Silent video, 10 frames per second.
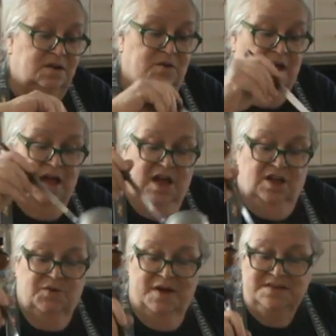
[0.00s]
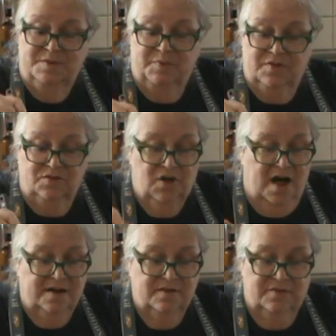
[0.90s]
know, you end up with a
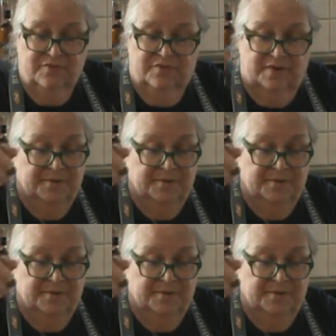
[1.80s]
lot of,